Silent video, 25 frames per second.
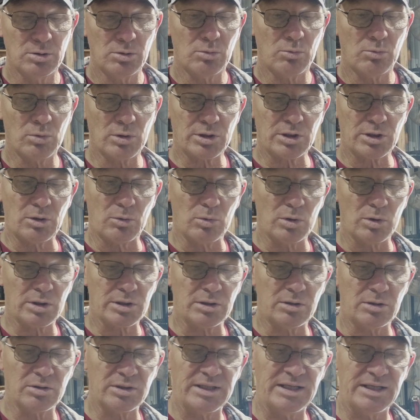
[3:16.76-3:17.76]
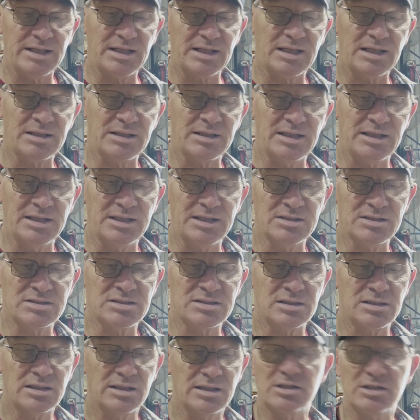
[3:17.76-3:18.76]
we're going to work on getting
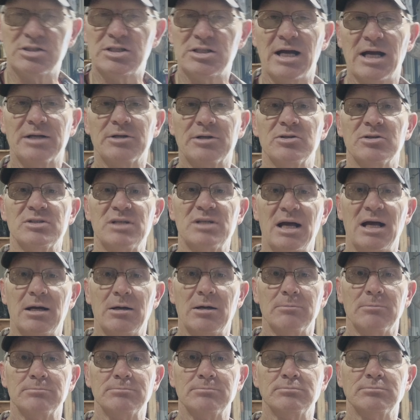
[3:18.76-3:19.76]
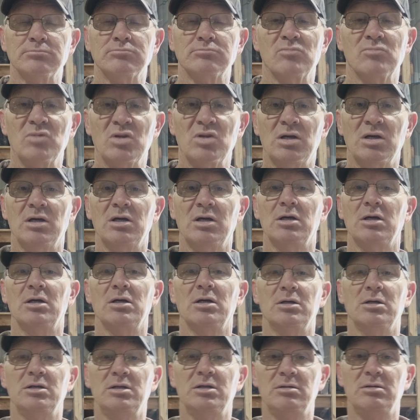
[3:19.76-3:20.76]
these injectors out.
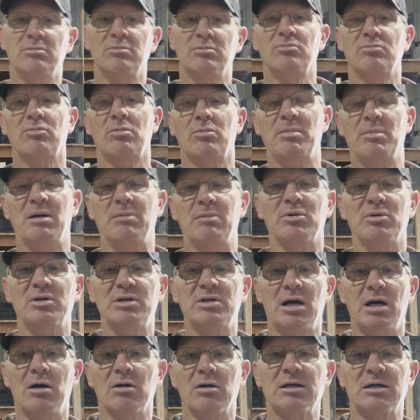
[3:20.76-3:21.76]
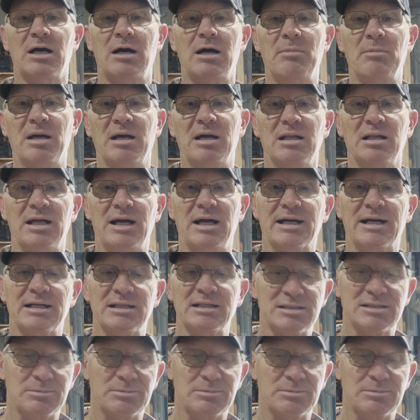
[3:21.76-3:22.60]
Remember, y'all comment, like, and